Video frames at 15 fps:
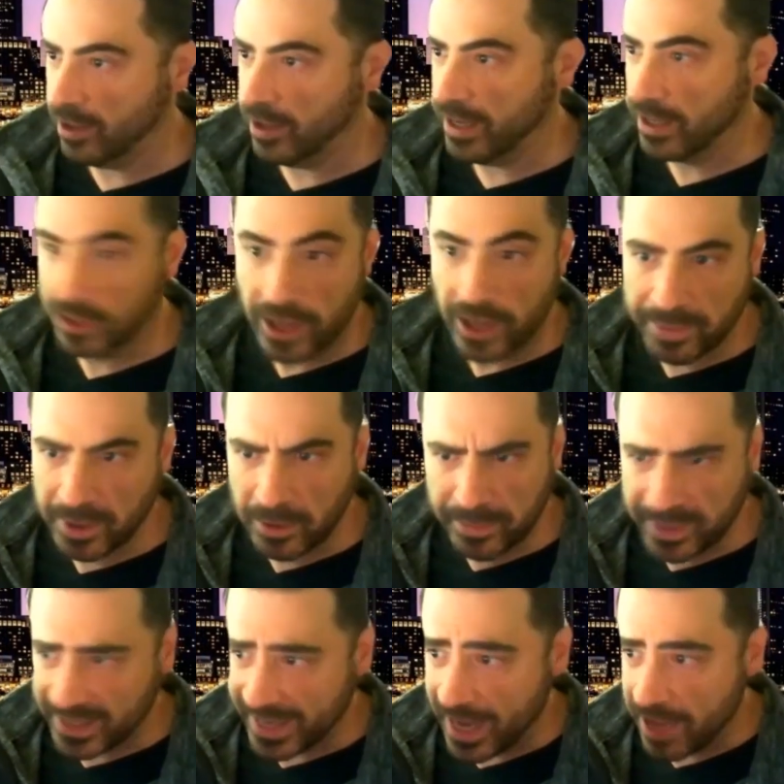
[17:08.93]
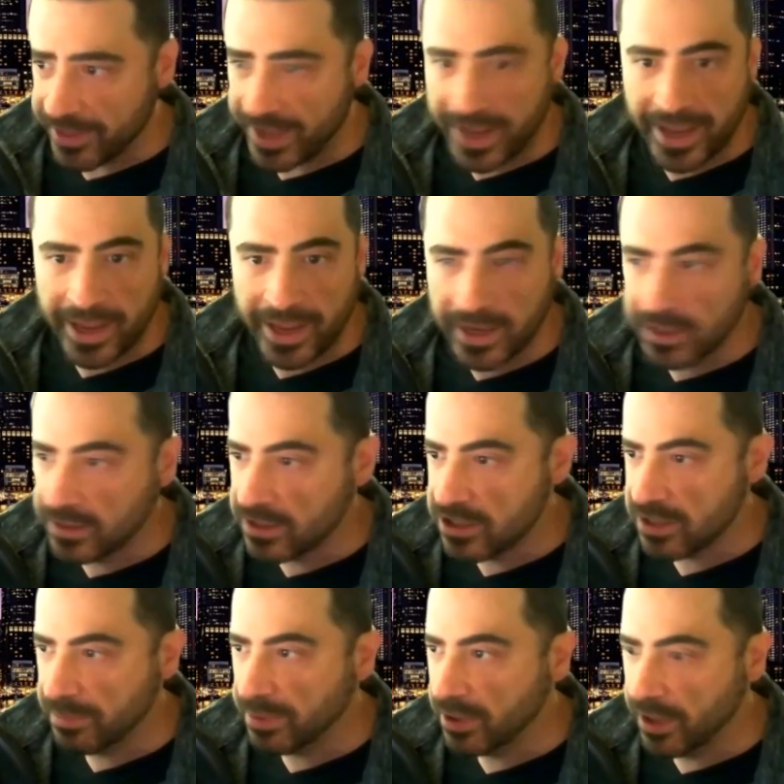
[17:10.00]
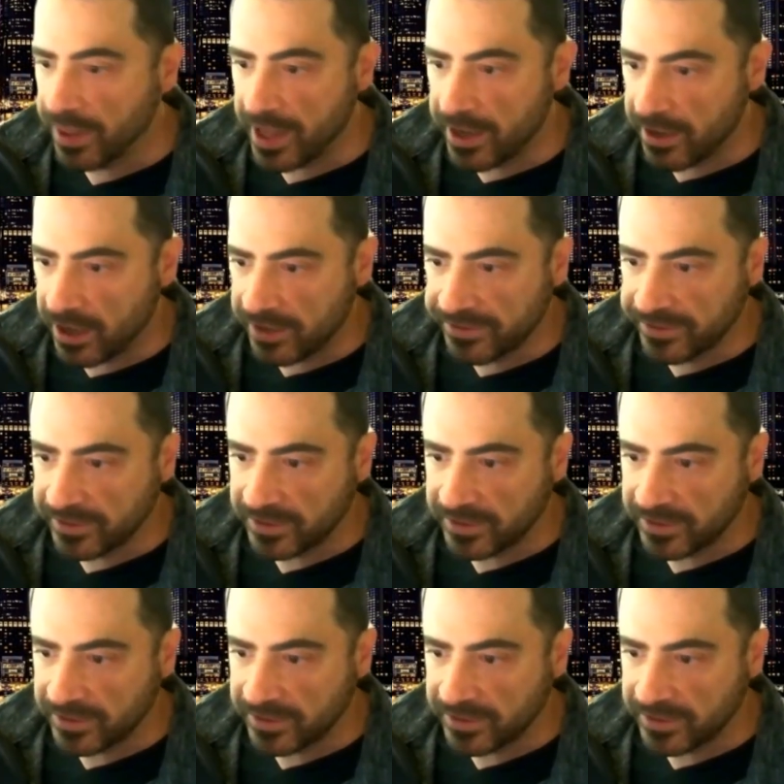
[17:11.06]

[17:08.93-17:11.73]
And a lot of people would be like, how the heck did she pull that off?